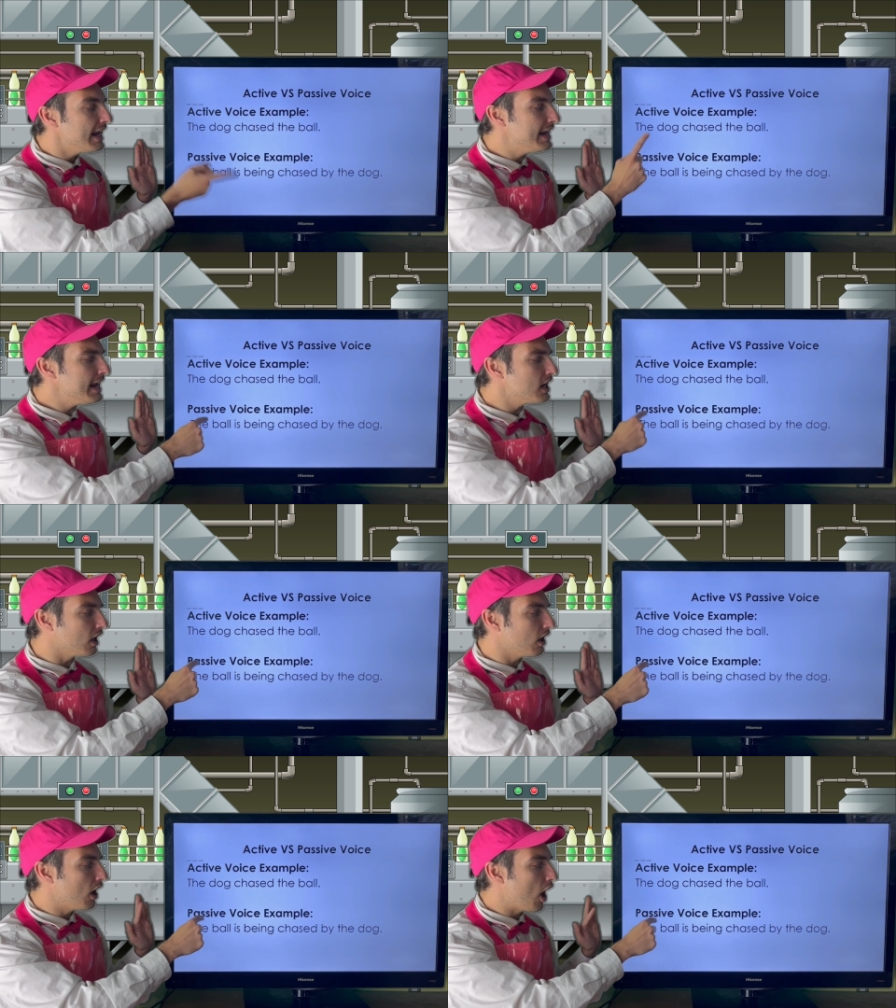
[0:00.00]

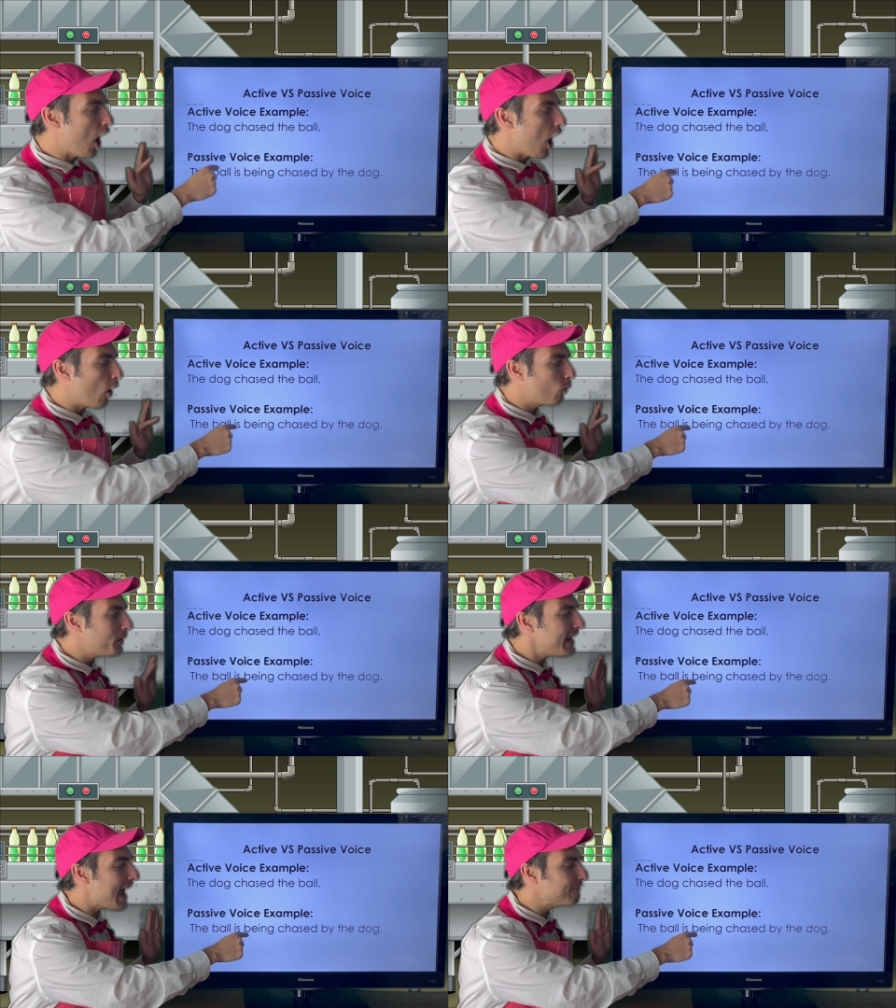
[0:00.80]
Here,
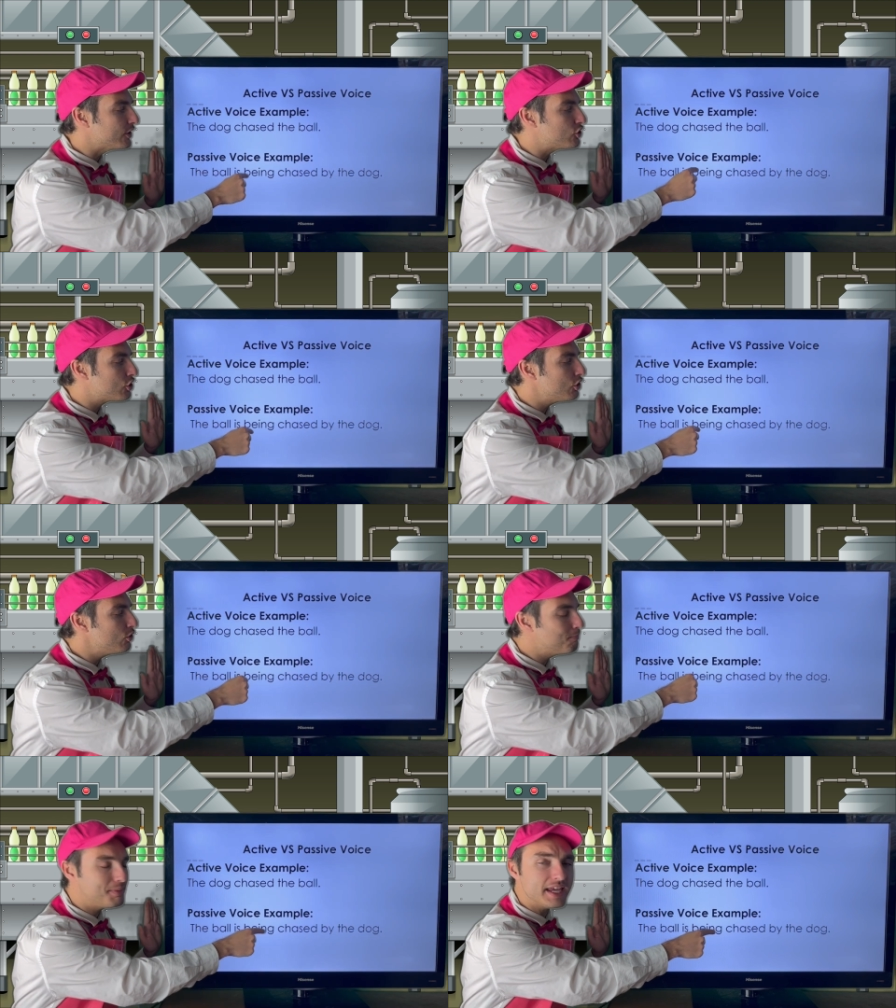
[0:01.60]
we have a
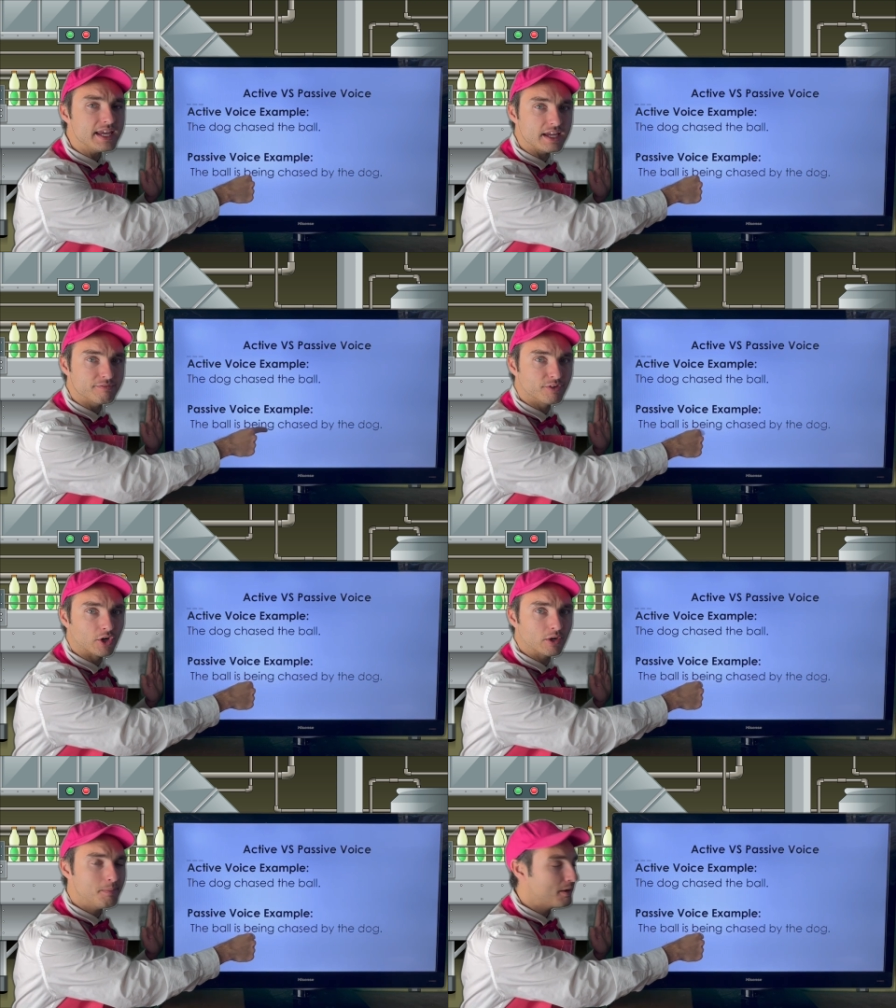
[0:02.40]
to be
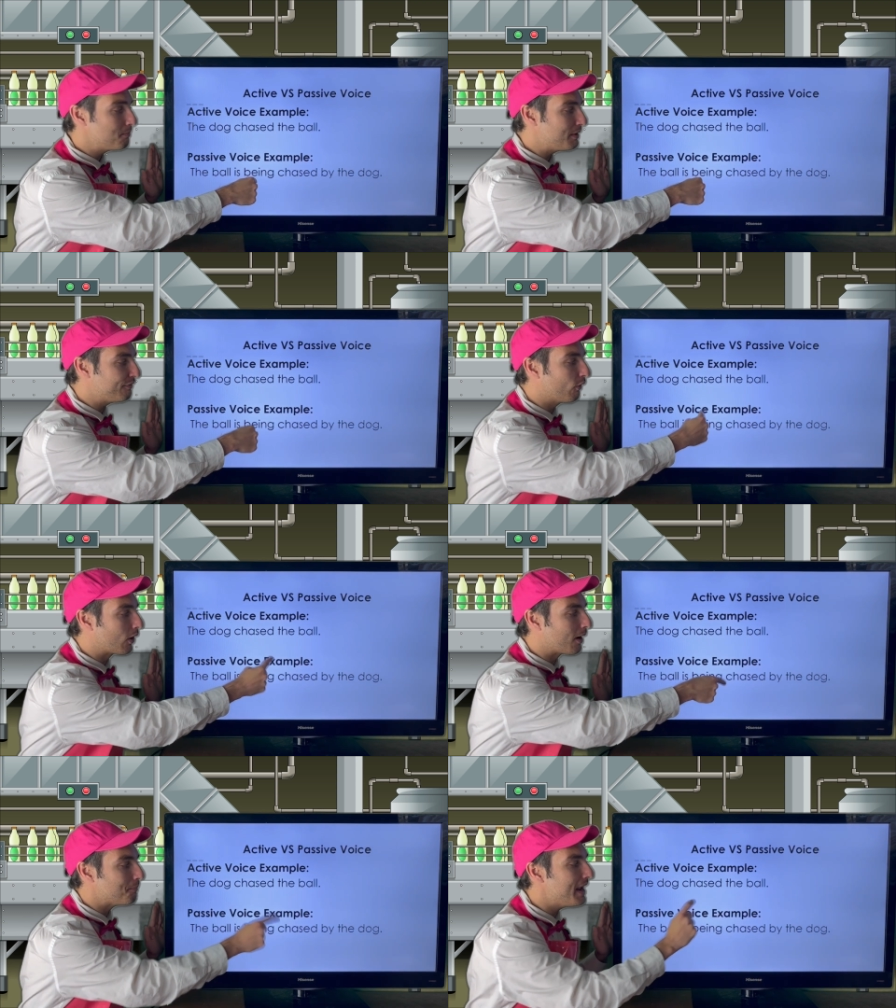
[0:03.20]
verb
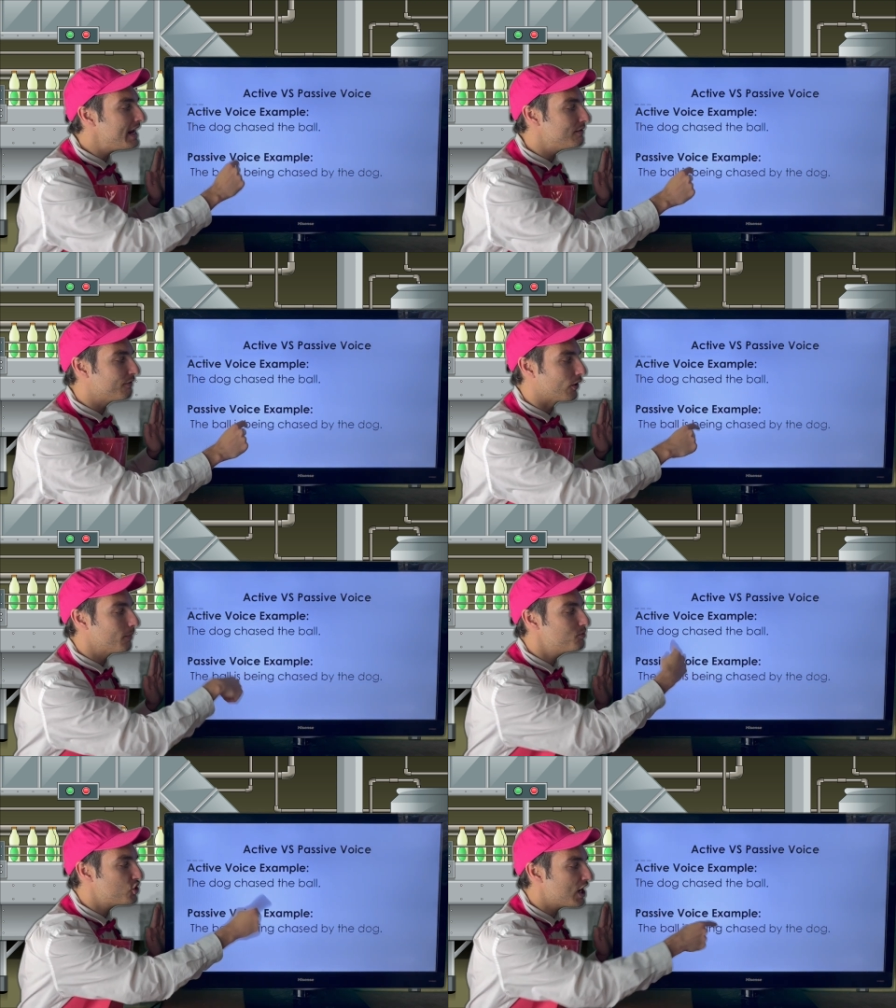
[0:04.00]
before our main
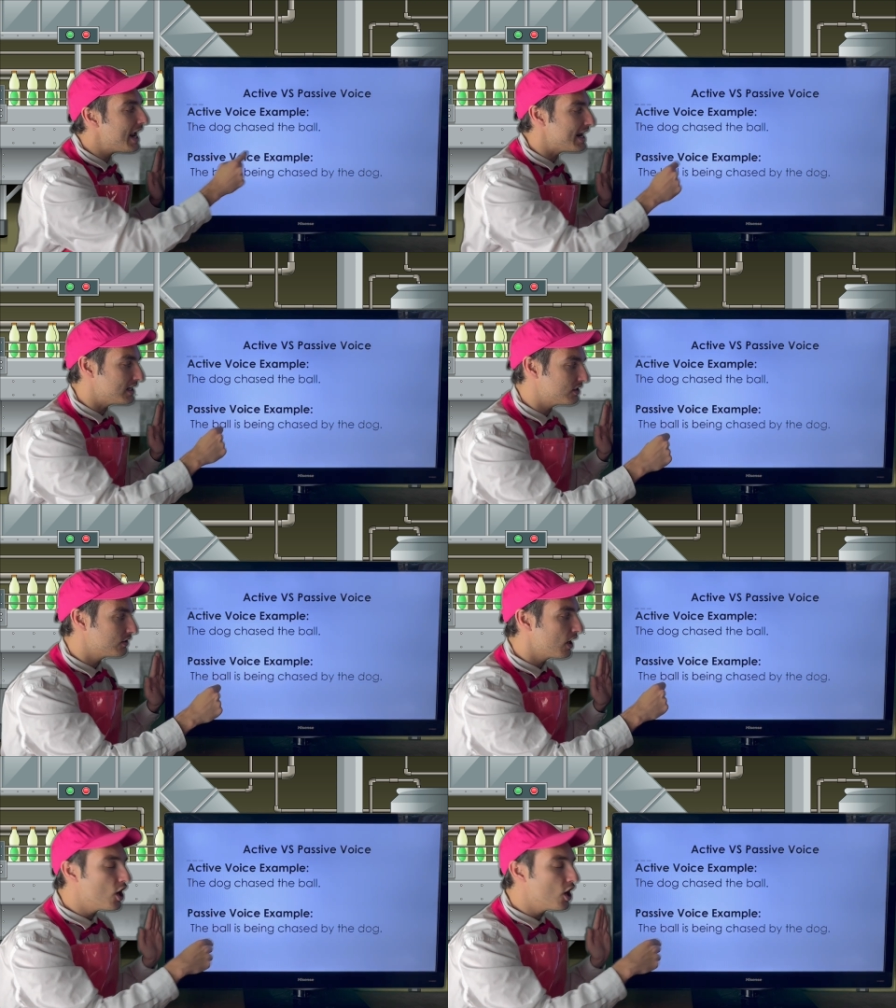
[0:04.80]
verb, chased.